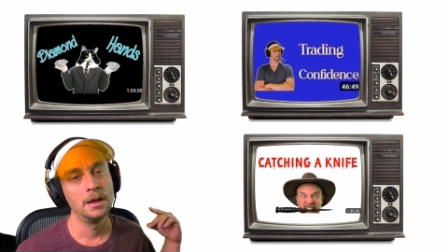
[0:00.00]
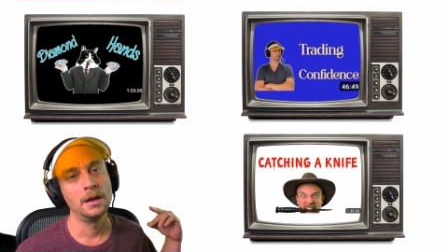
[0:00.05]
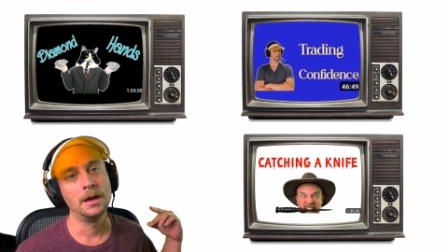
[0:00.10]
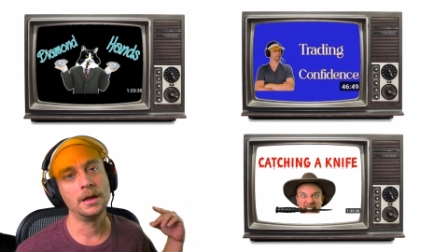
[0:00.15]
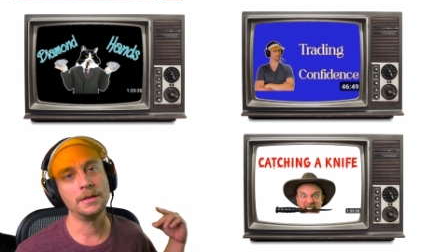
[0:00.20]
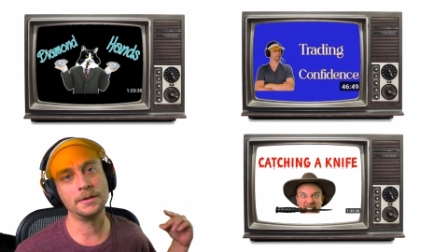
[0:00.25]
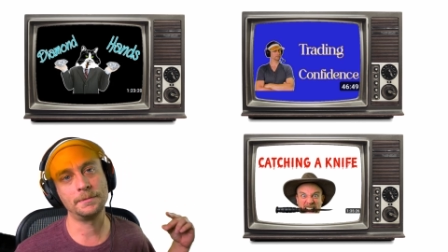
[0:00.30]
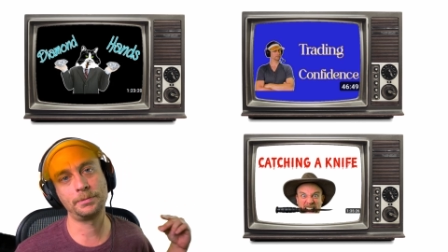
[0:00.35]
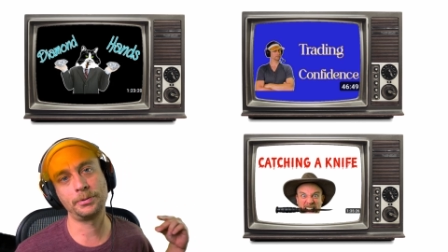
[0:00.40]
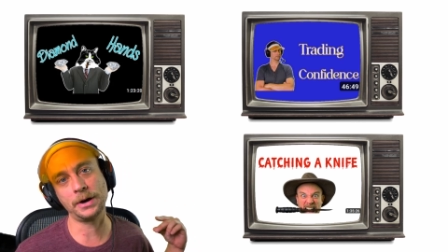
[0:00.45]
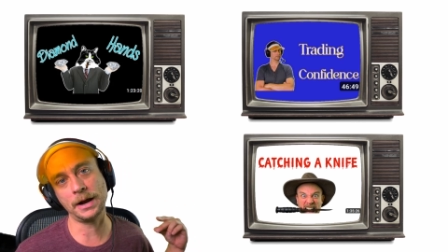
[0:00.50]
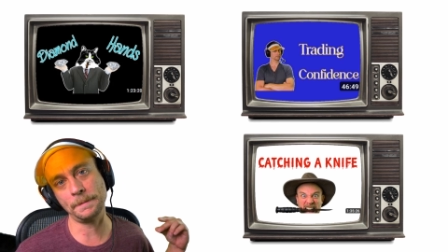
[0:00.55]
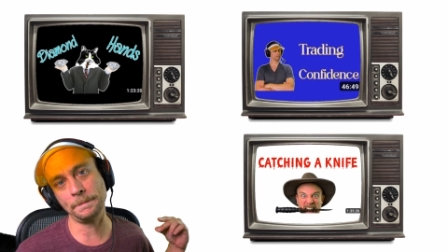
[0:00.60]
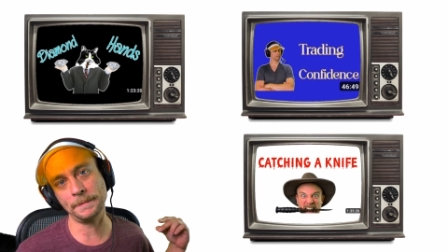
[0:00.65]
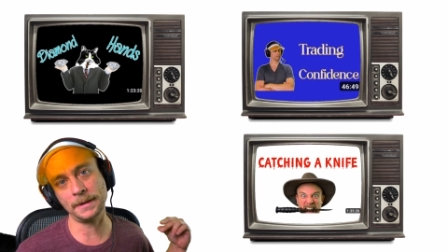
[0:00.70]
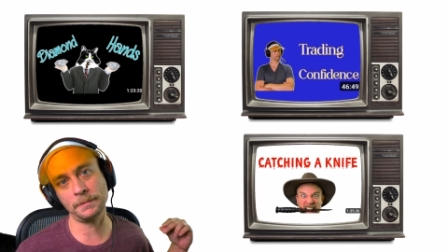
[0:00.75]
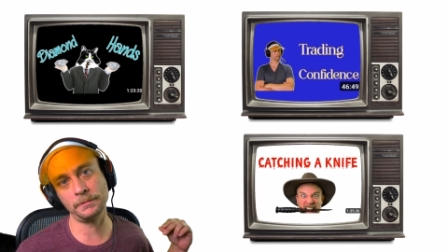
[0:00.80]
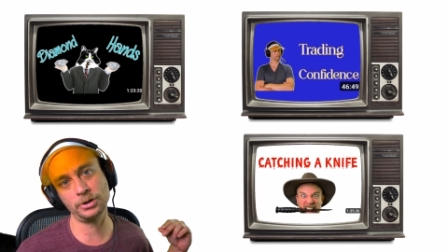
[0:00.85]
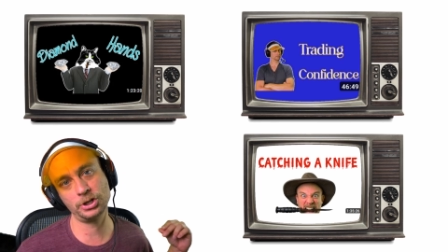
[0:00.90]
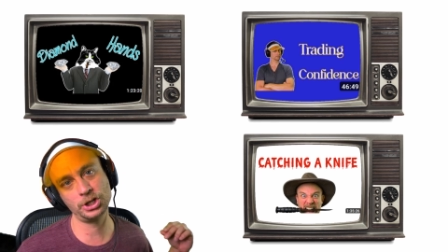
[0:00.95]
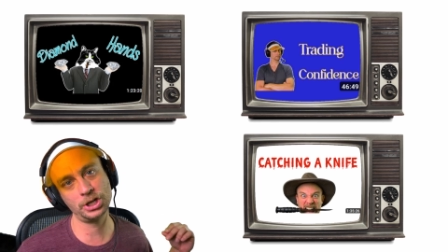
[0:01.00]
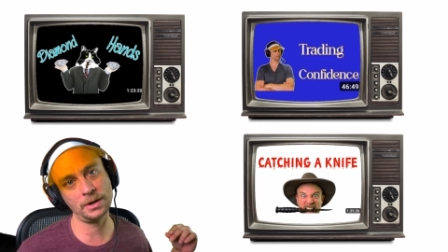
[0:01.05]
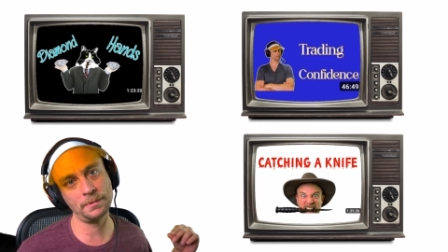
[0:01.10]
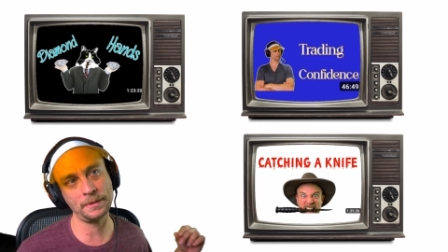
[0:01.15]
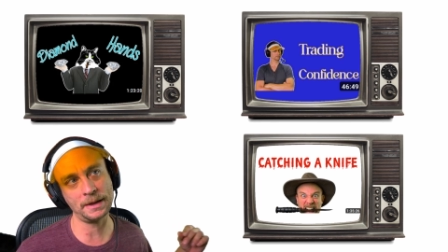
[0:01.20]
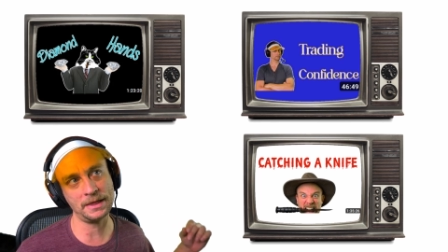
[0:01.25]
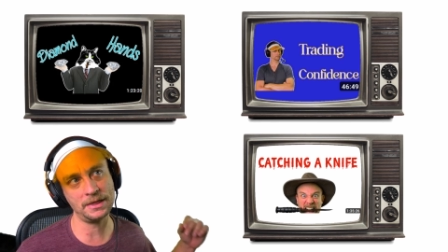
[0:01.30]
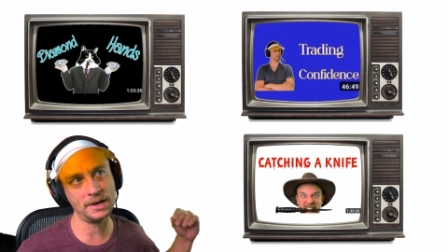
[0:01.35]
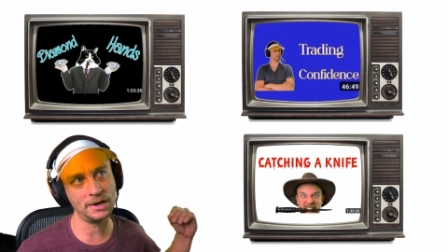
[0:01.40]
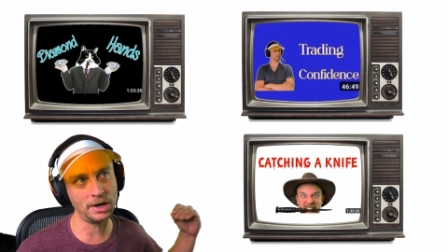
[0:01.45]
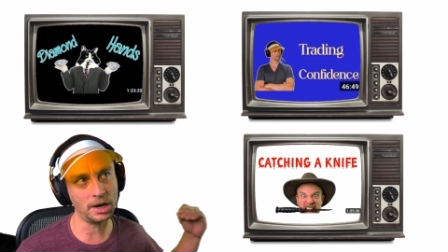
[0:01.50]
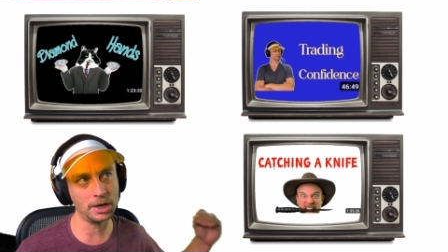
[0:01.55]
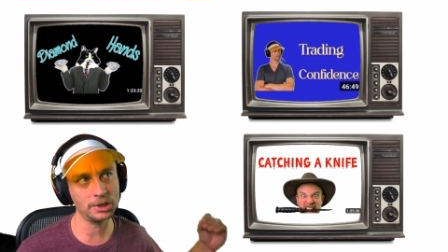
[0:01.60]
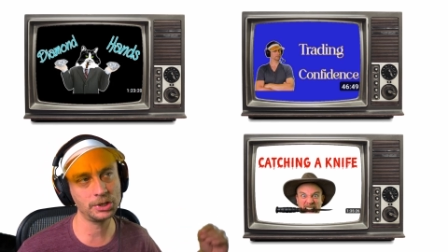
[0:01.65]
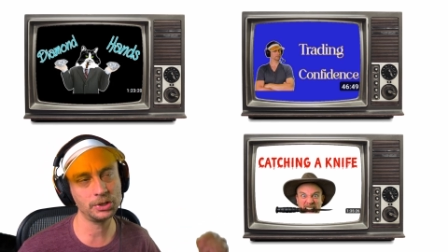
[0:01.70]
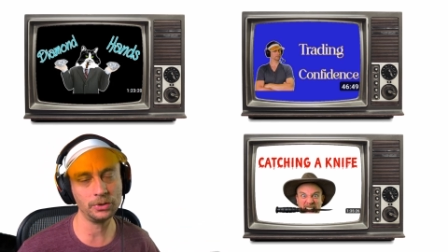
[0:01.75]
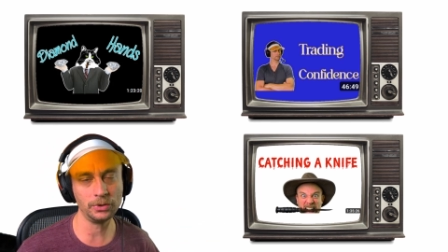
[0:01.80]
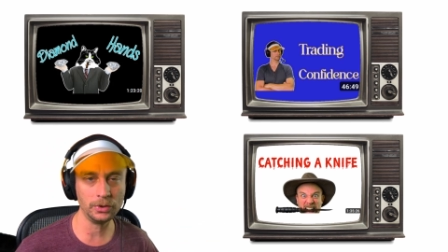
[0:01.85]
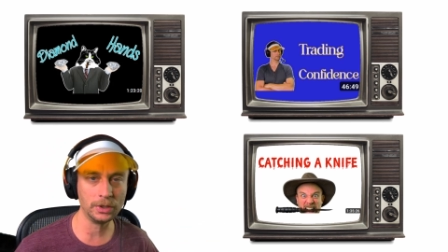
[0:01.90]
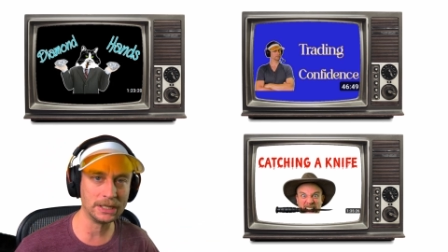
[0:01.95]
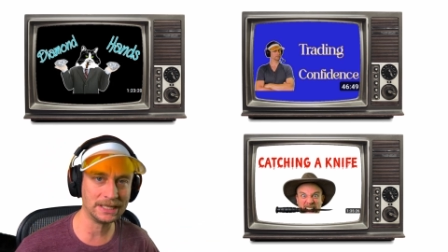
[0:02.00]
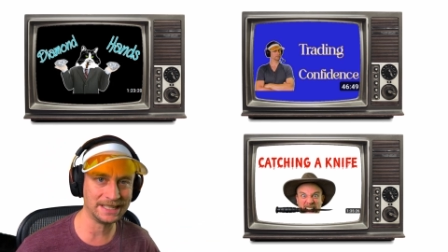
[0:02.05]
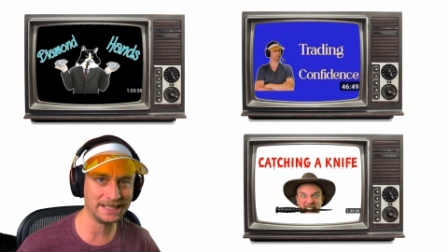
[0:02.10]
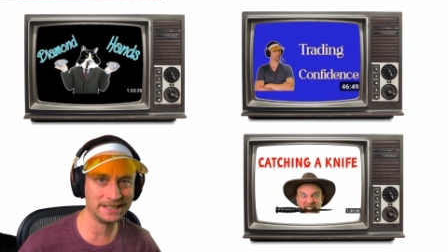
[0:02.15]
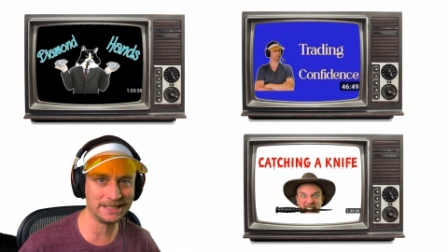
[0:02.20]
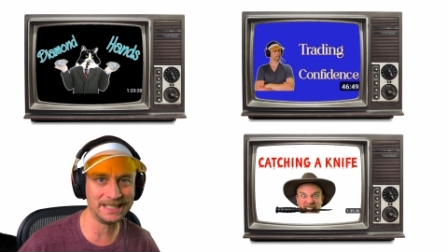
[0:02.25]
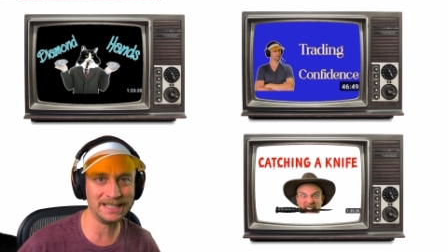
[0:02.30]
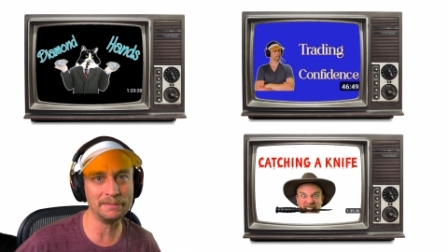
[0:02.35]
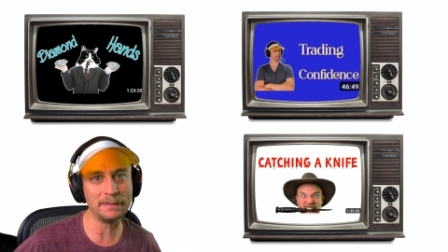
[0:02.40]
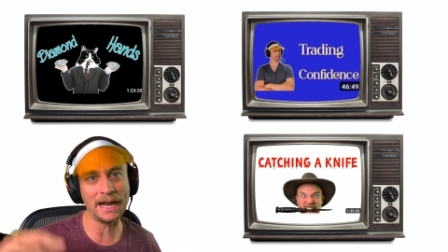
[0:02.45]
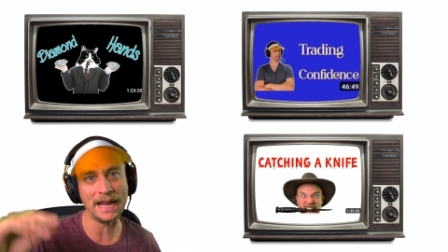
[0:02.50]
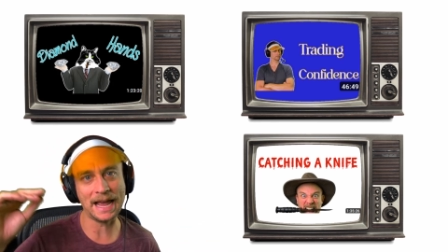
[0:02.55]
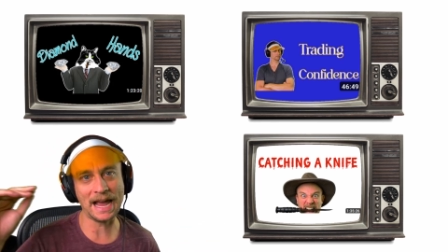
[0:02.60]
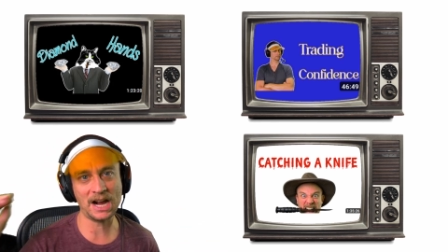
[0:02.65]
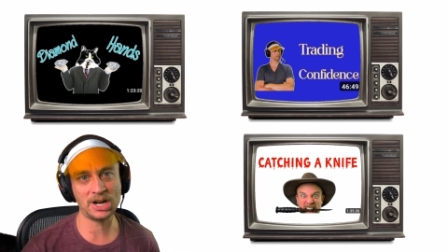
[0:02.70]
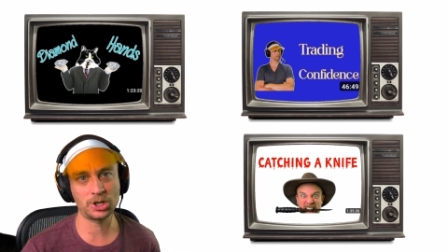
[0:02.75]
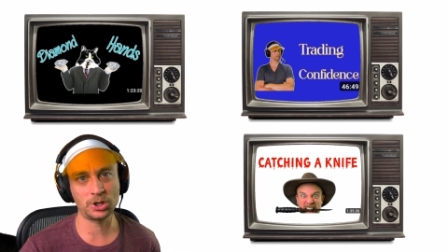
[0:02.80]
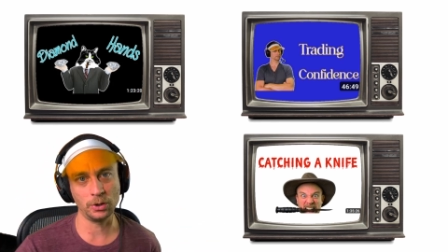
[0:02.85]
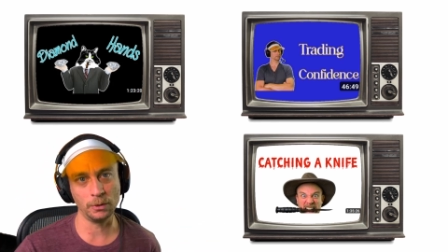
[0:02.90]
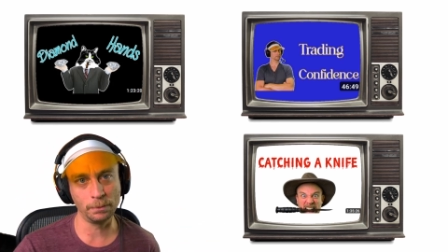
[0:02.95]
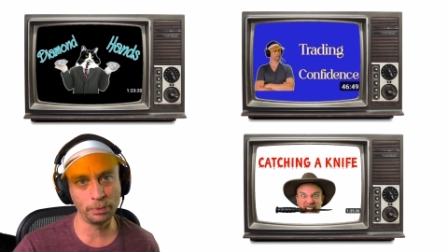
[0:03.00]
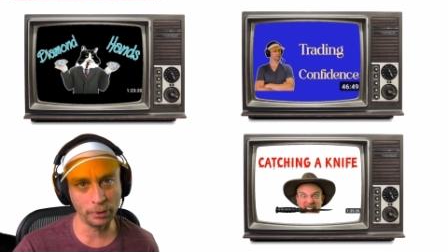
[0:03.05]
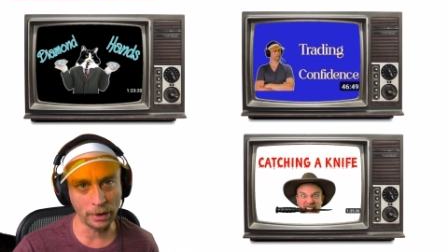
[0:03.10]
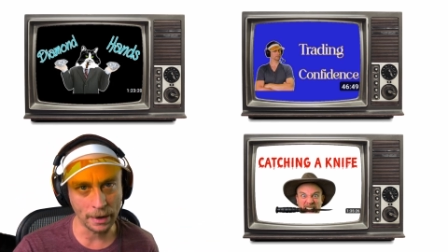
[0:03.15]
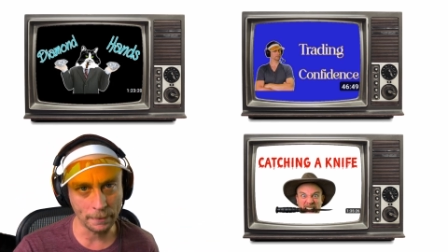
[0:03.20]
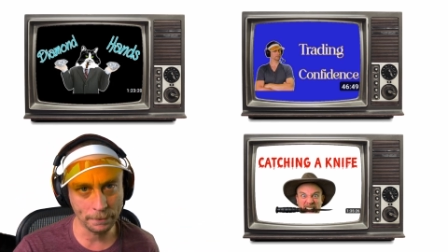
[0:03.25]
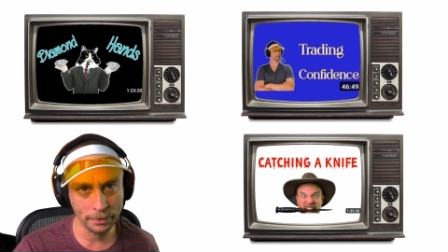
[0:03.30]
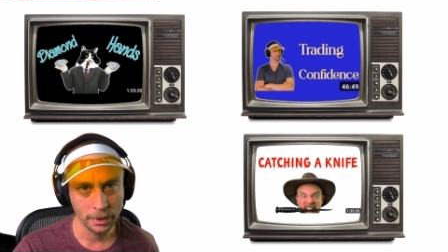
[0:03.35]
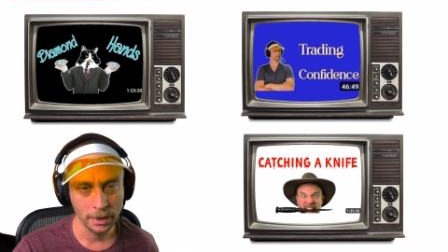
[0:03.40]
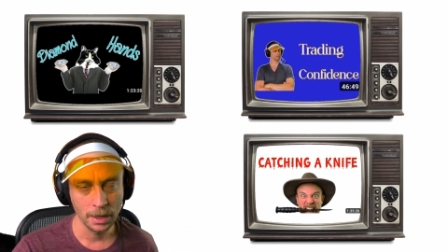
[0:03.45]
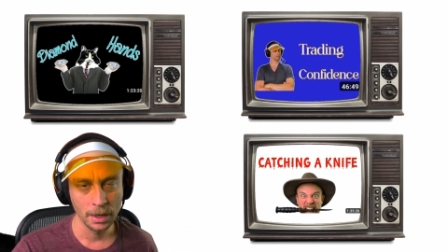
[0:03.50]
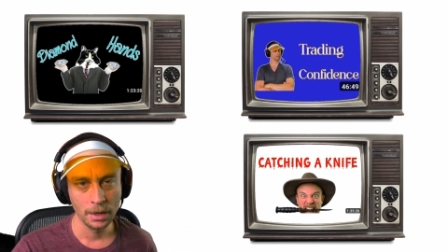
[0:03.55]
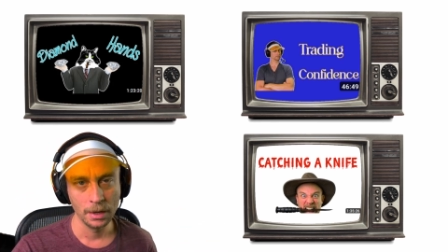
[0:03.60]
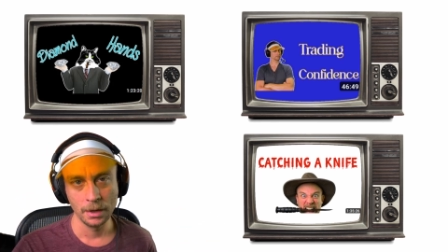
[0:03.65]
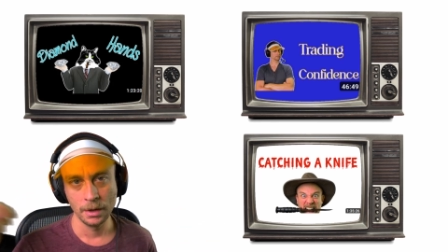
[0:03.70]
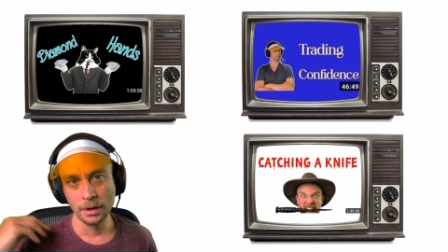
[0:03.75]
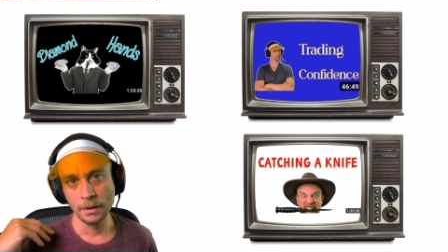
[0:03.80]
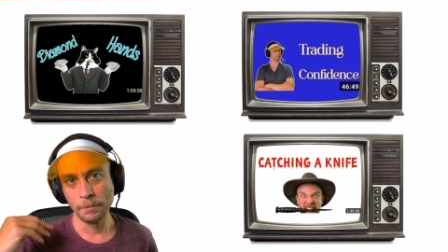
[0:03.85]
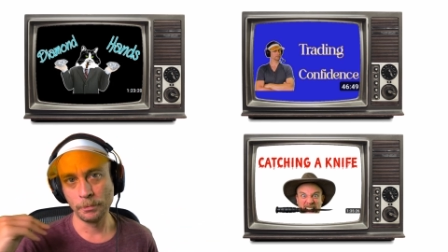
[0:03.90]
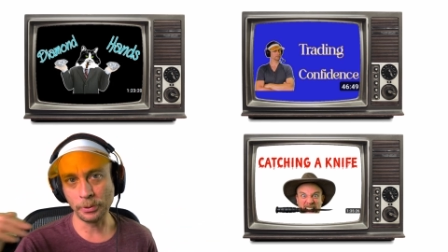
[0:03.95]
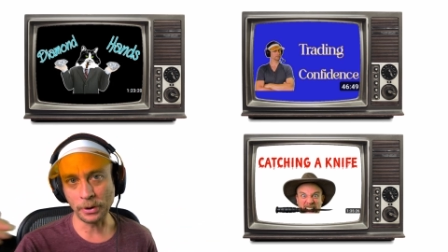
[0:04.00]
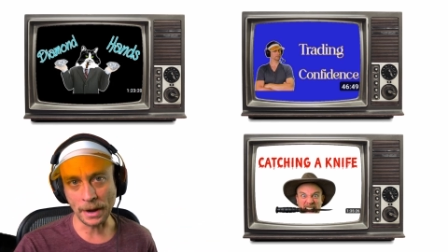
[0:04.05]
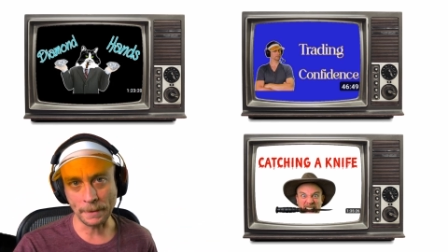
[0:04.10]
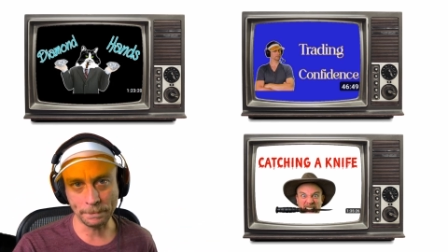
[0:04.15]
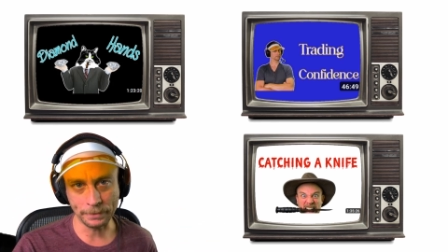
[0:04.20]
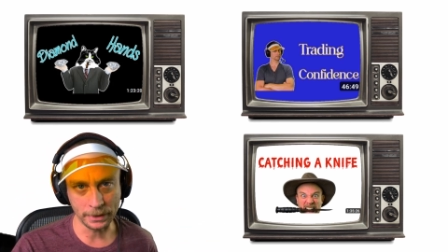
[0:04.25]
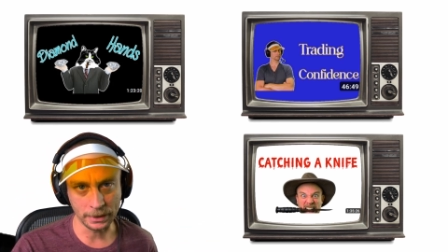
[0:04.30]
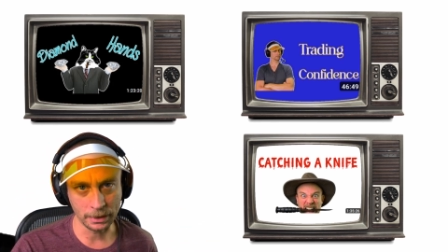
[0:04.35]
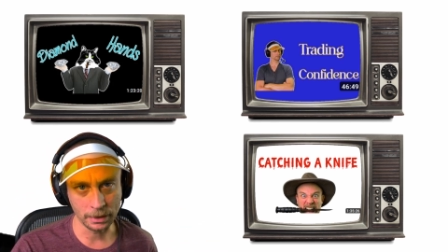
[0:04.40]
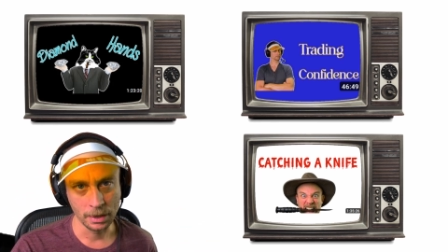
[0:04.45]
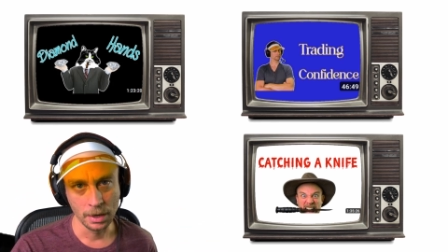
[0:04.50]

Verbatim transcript: and the prep membership, and then also you get to see my actual prep prepping